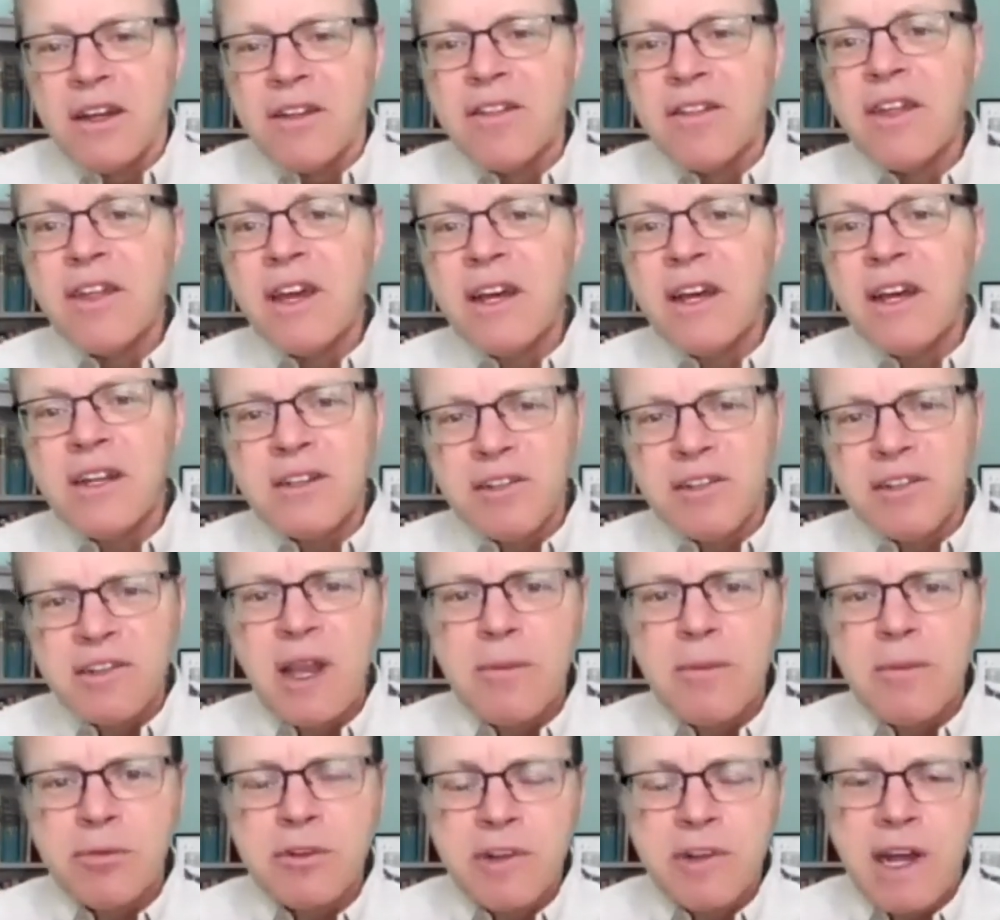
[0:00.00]
Then
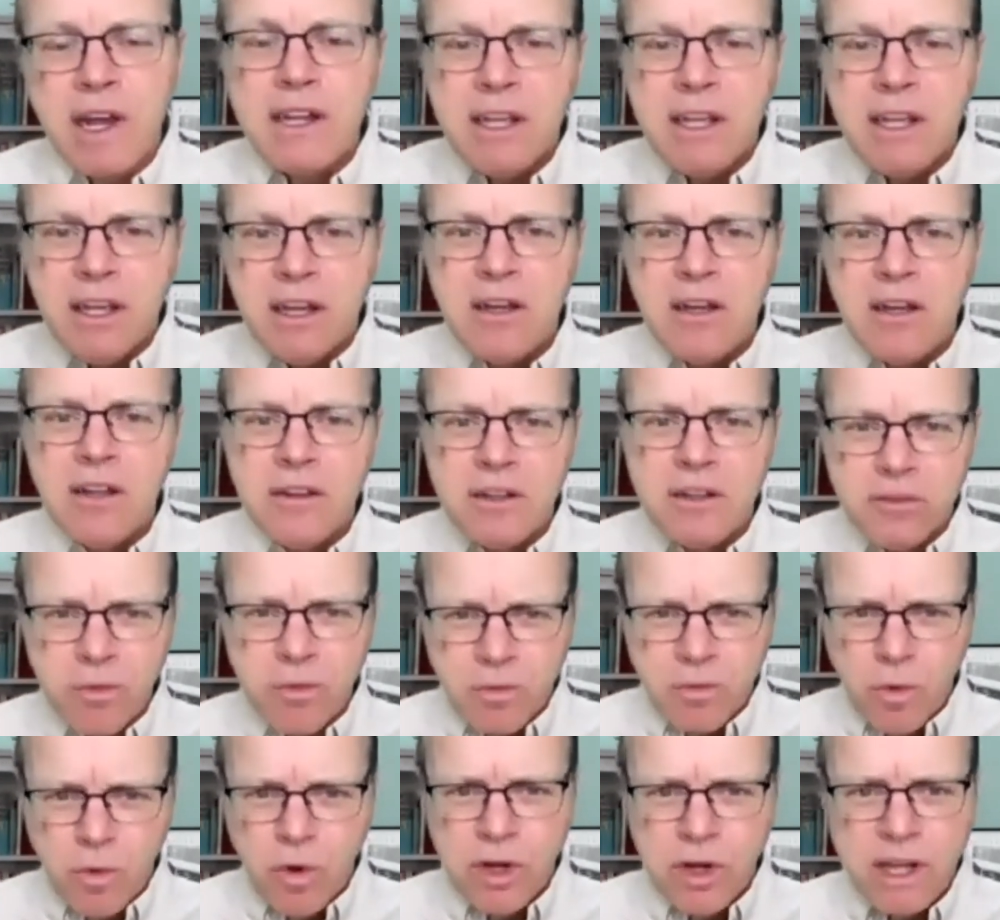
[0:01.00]
Stepper's idea and this
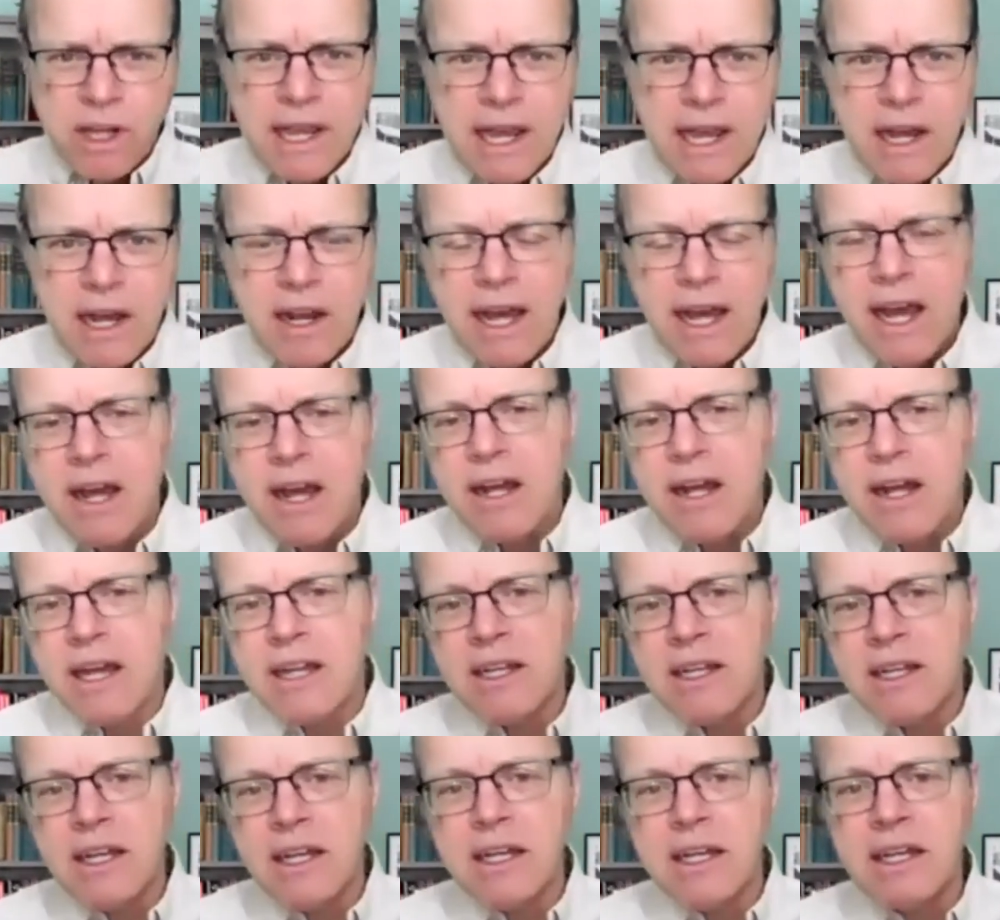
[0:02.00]
working out loud
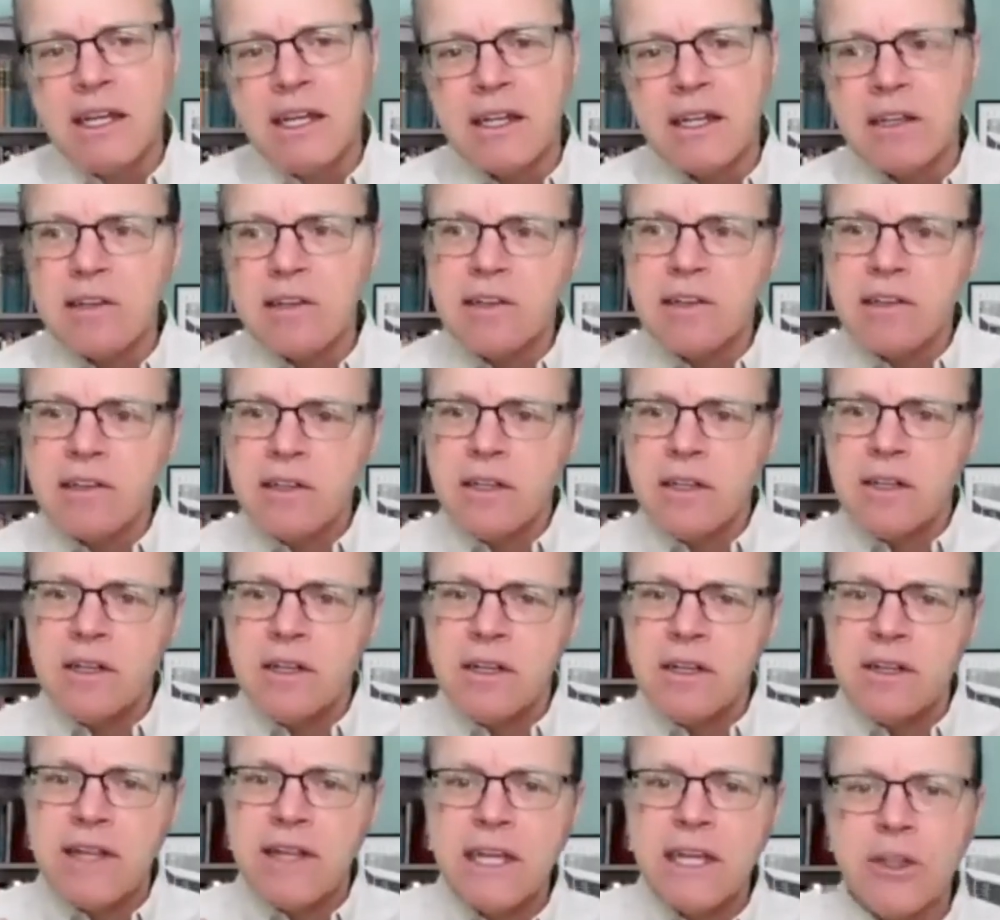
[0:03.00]
idea is
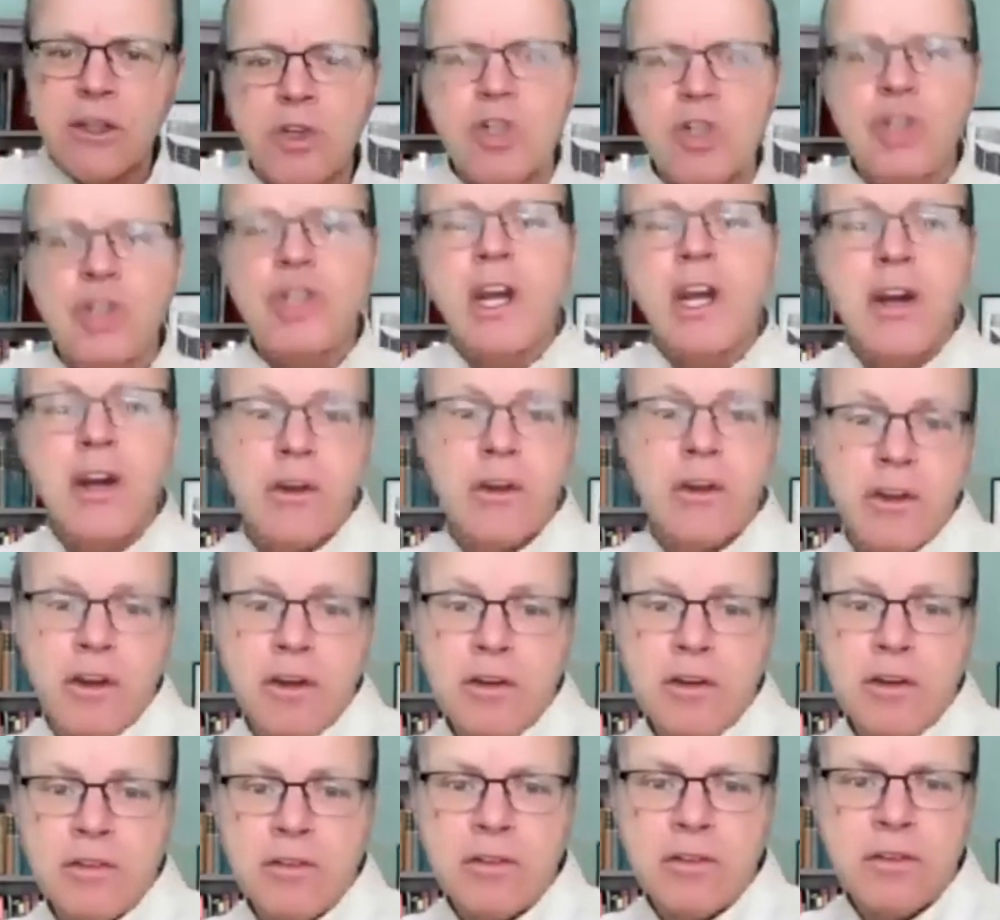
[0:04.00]
that you share
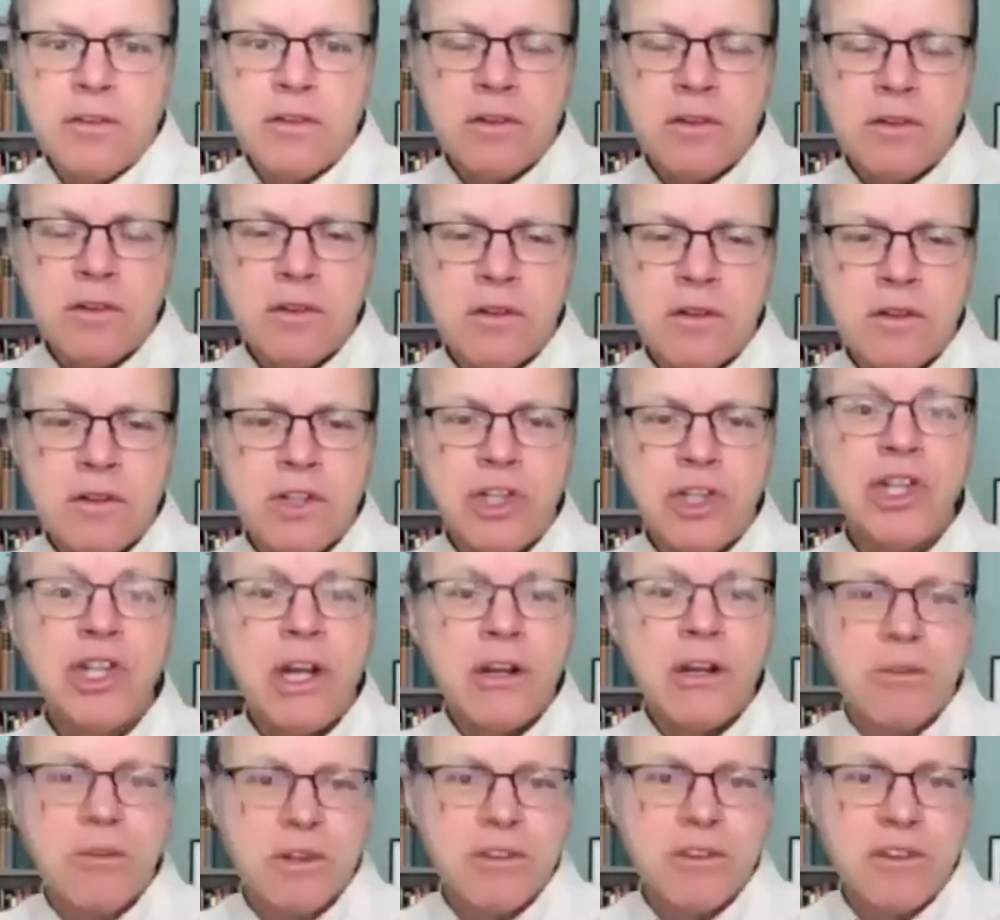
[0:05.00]
those
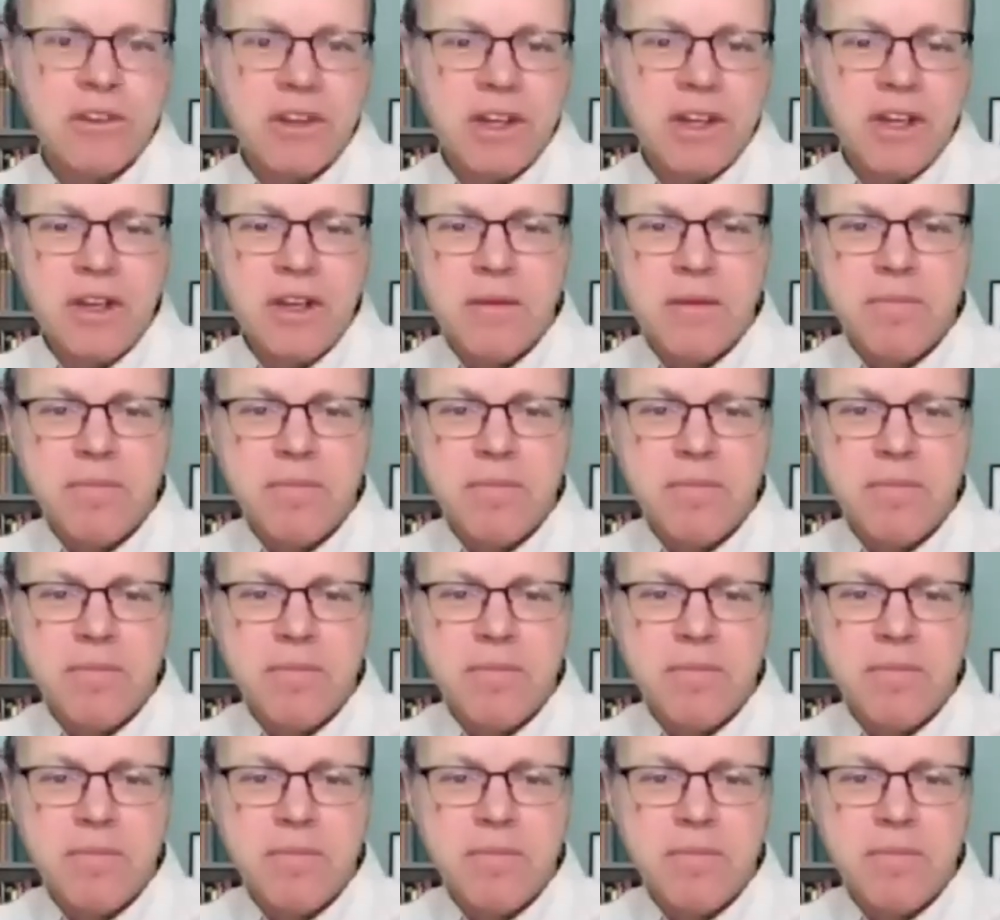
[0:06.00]
generously.